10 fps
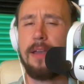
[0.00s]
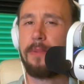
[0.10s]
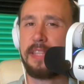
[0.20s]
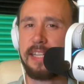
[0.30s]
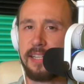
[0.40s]

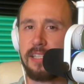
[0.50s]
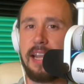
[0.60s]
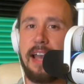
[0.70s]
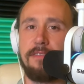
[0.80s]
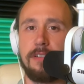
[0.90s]
but that doesn't
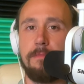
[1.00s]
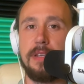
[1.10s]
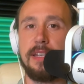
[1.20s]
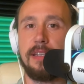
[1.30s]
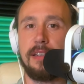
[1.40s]
have to
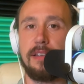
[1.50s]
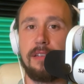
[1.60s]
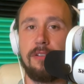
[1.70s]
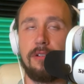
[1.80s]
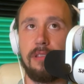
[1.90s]
be
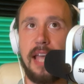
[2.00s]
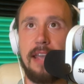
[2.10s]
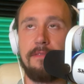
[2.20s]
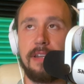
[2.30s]
your life.